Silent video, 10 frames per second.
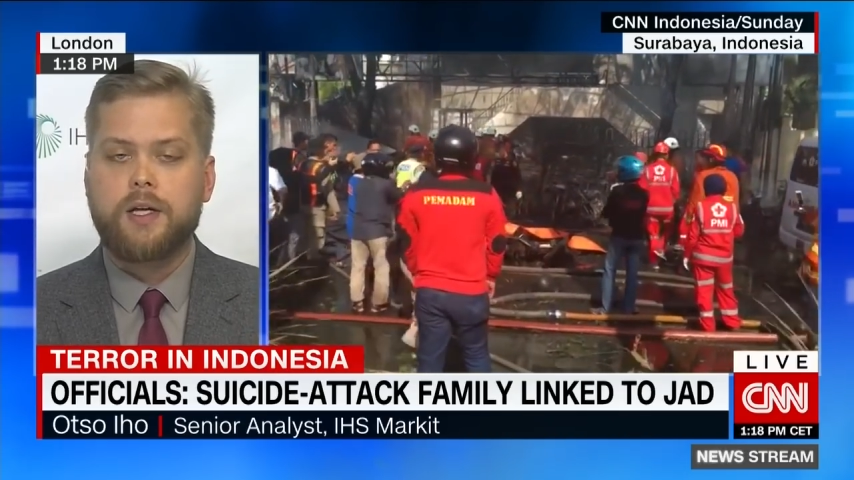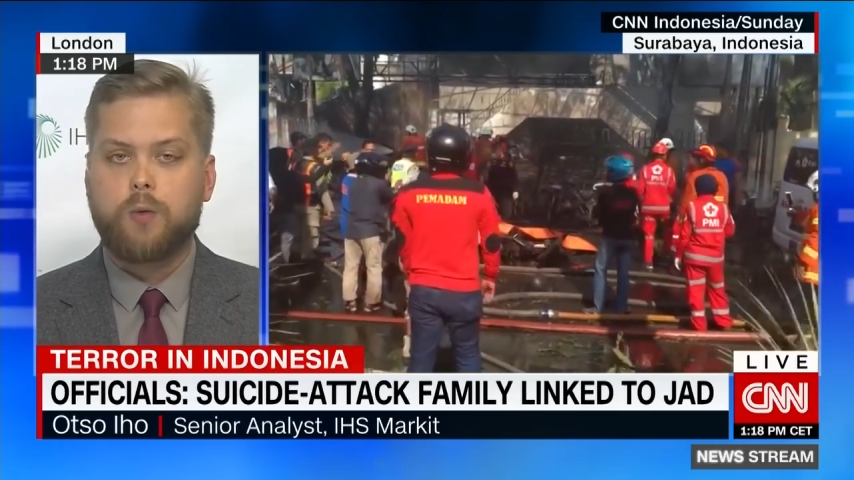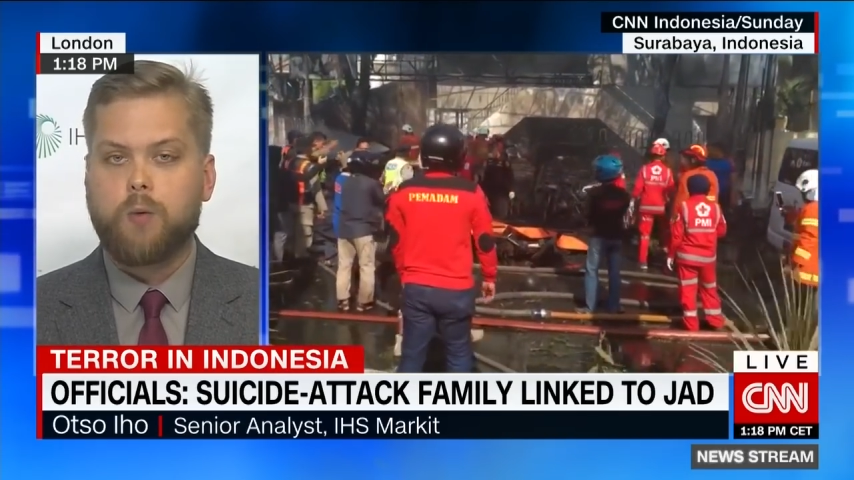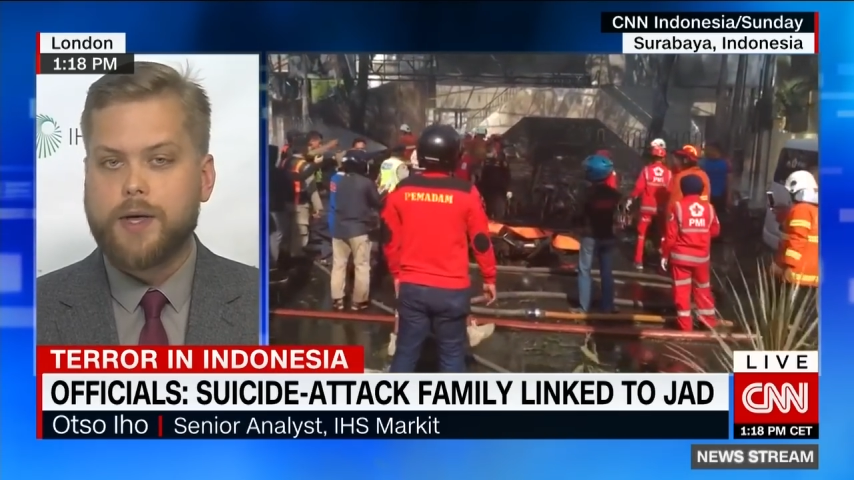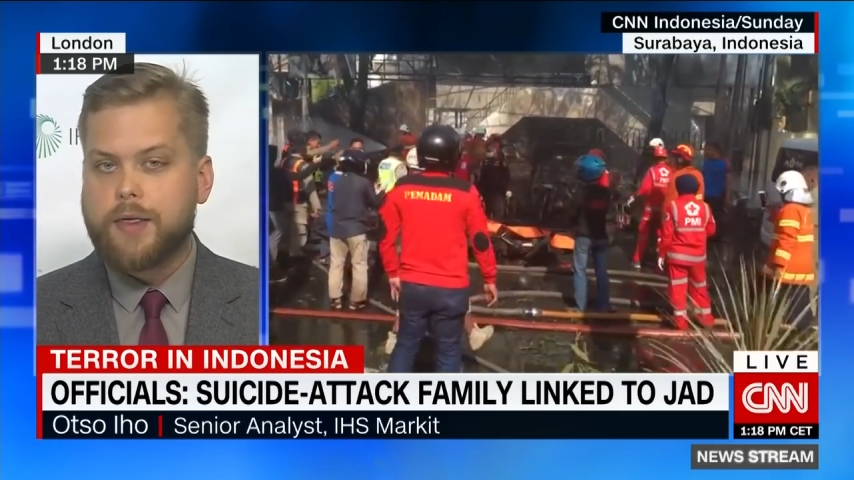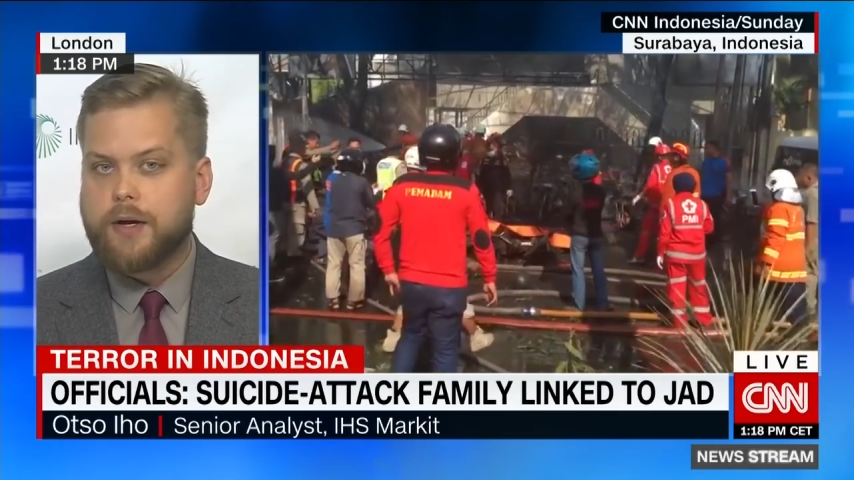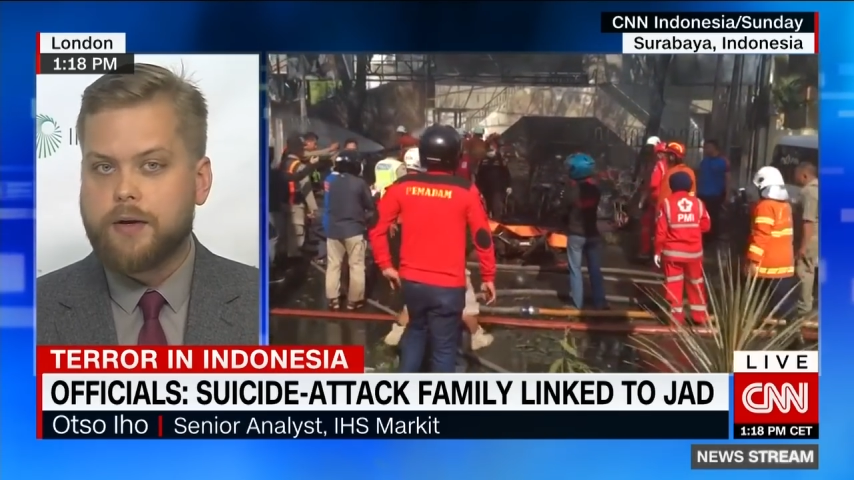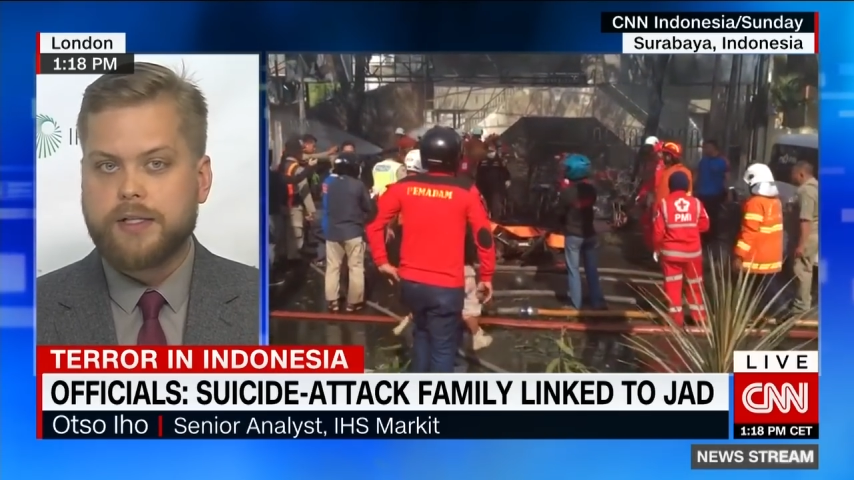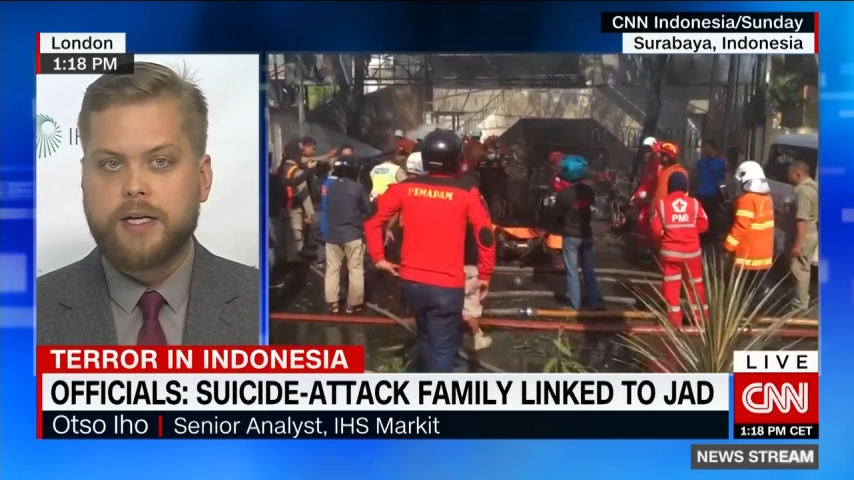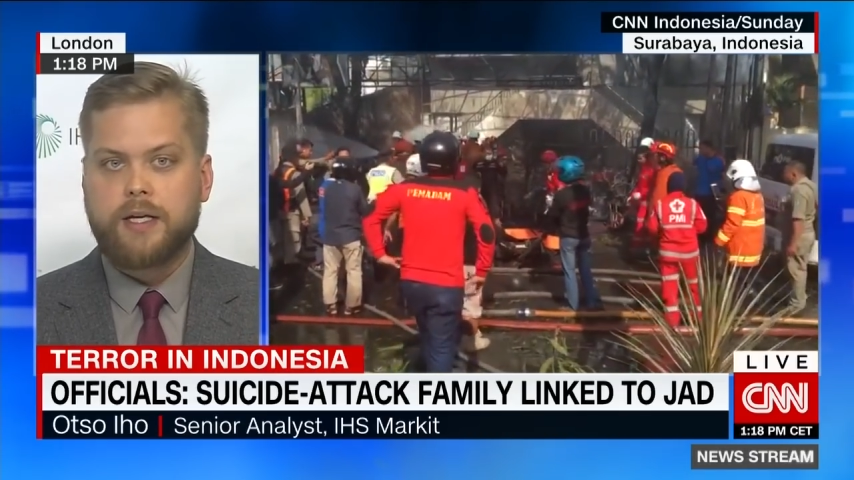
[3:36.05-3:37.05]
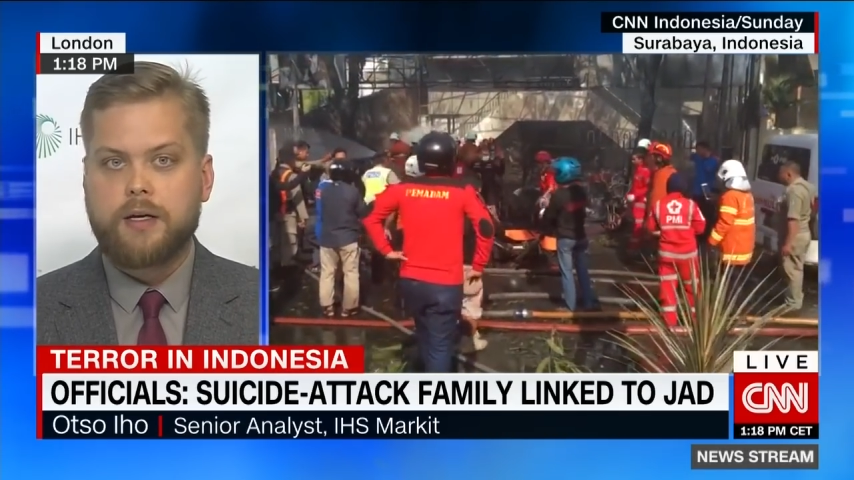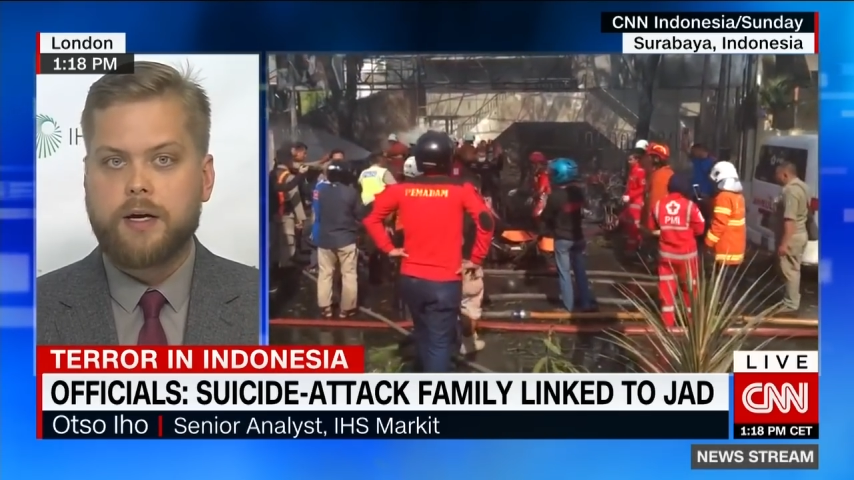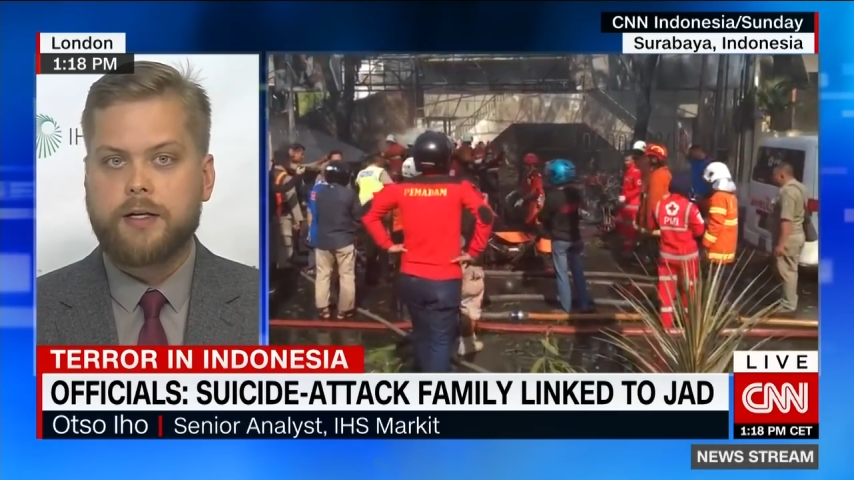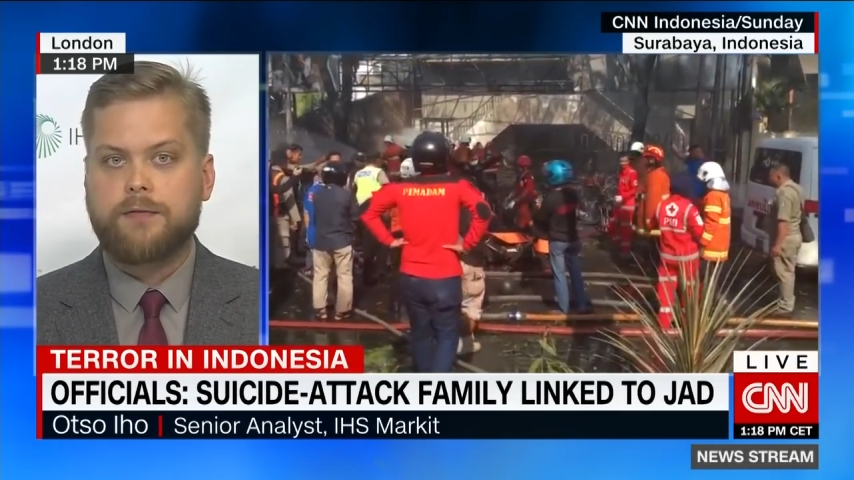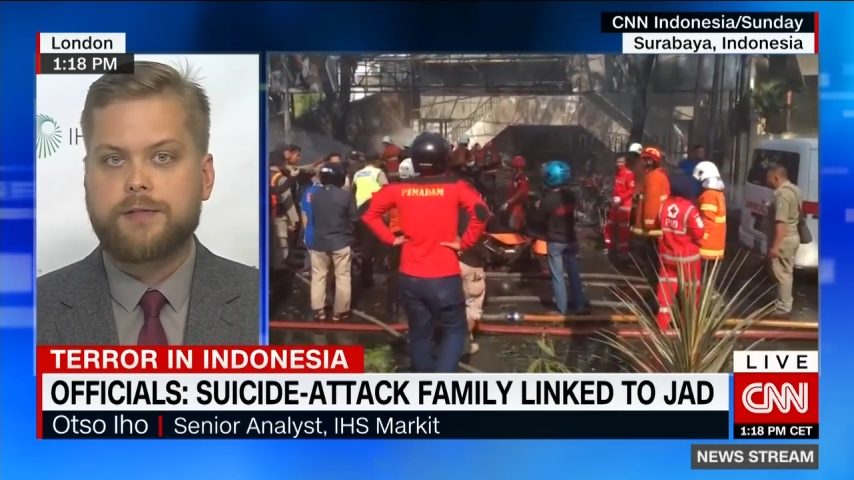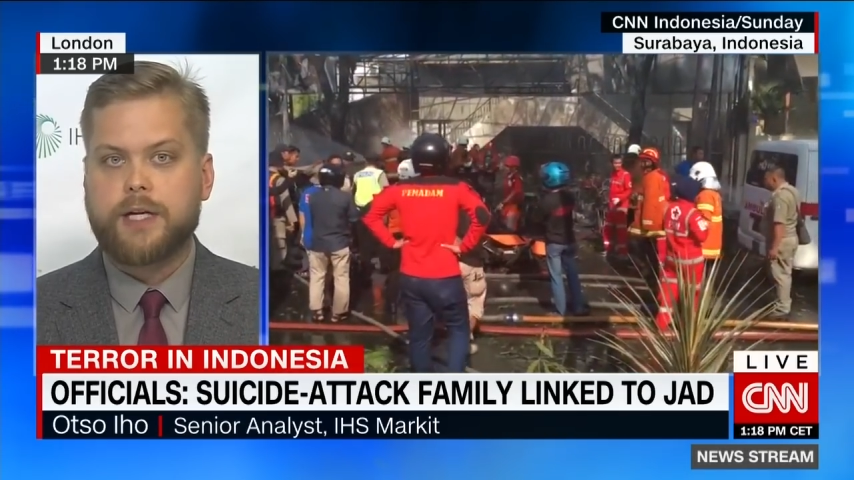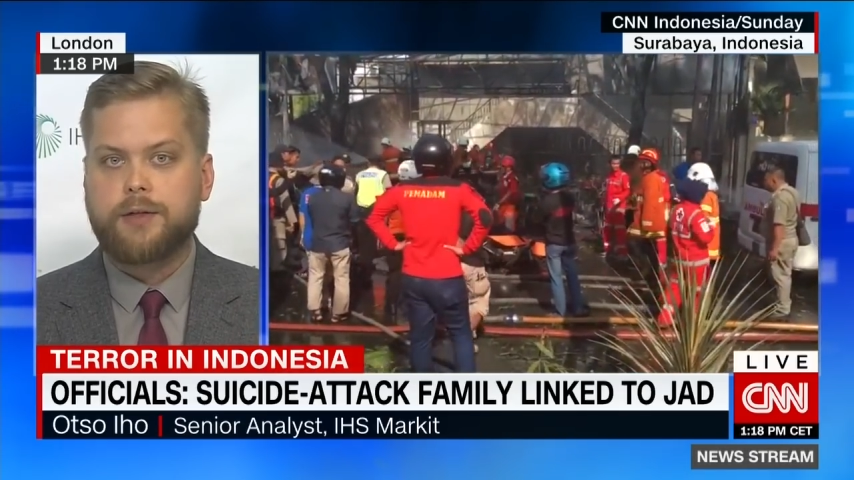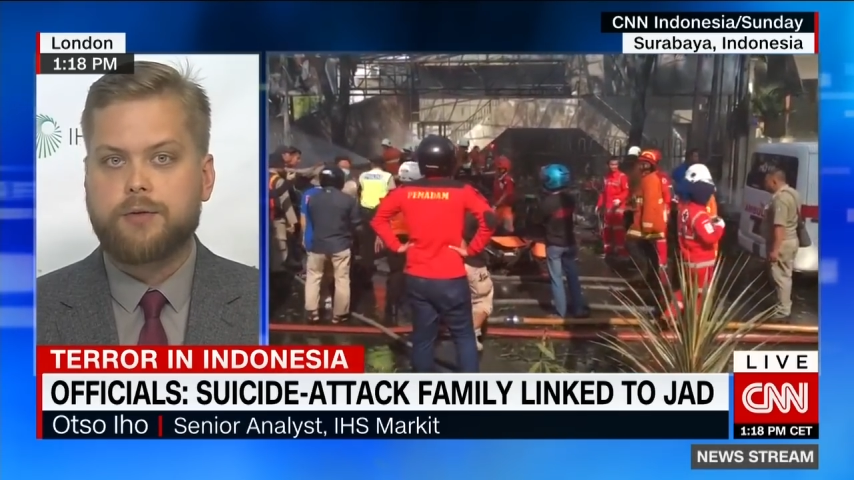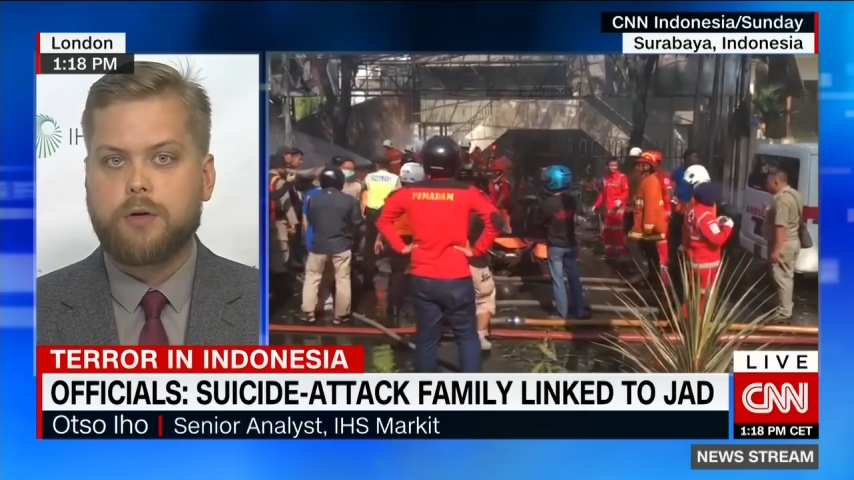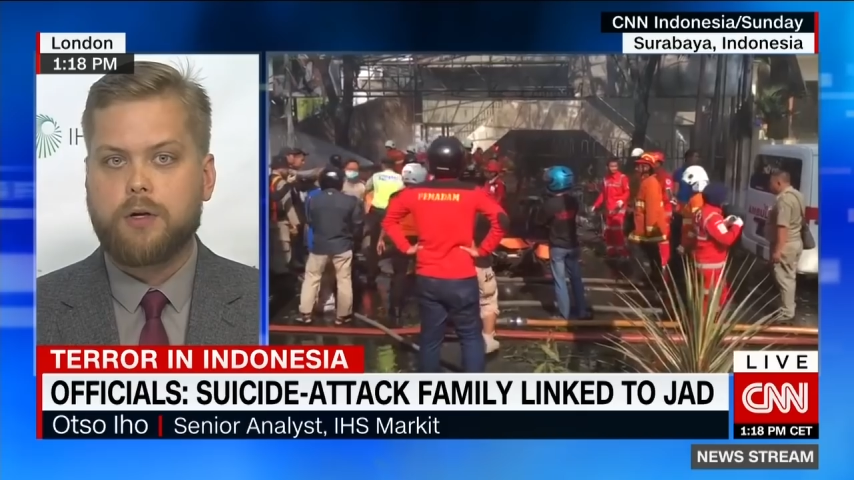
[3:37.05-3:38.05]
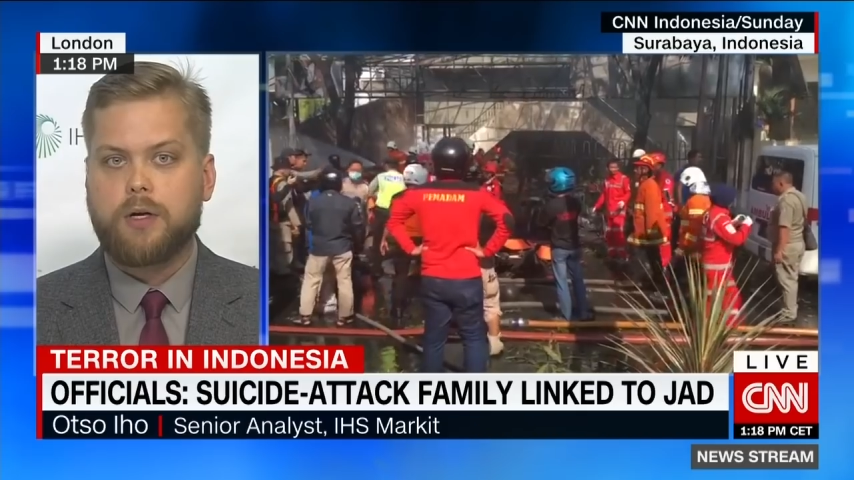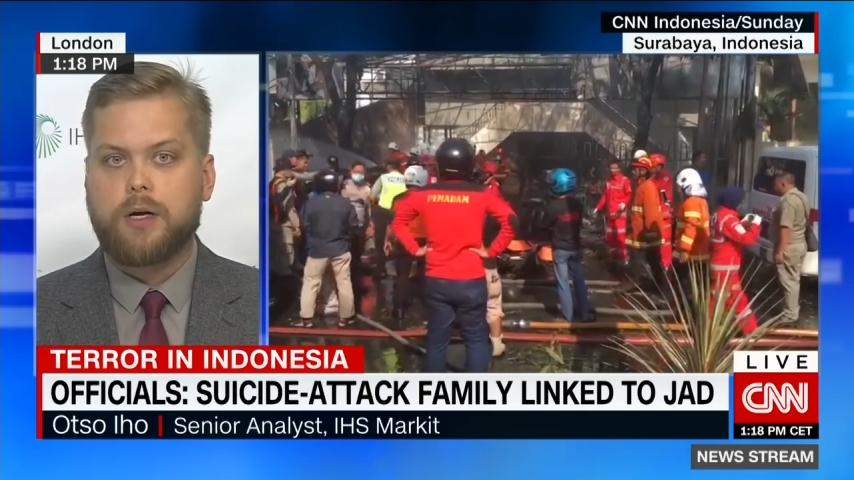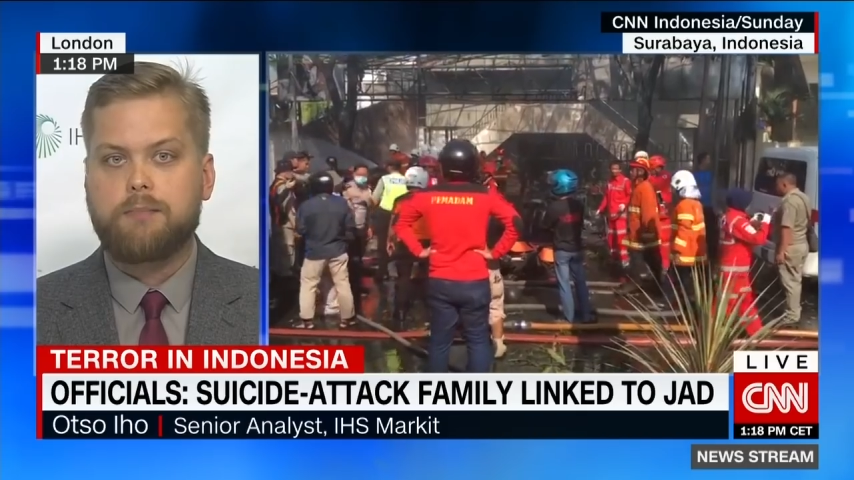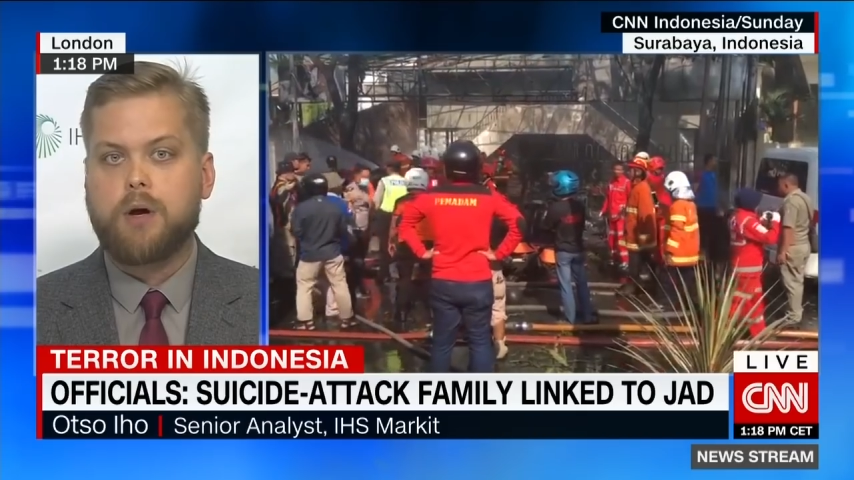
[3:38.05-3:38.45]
whether there is any kind of central